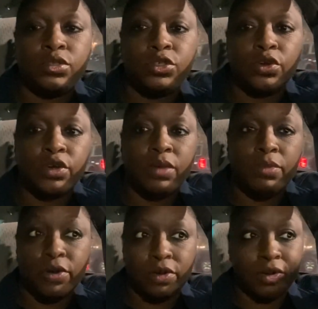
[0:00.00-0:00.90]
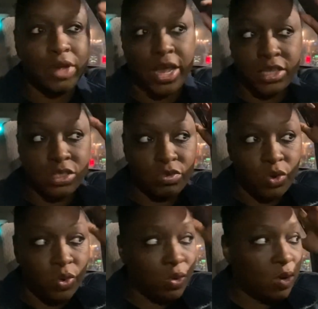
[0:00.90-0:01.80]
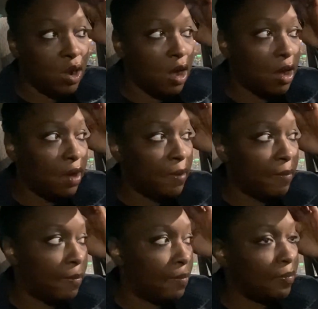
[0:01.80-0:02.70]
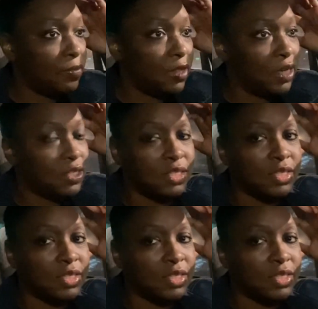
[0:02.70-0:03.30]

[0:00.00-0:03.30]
turkey burger casserole. That just